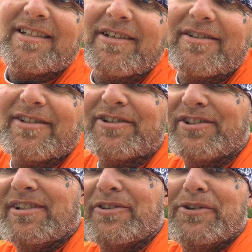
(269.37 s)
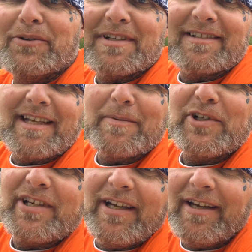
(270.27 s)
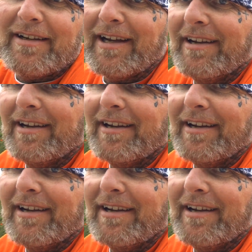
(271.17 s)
years and you're still doing the same shit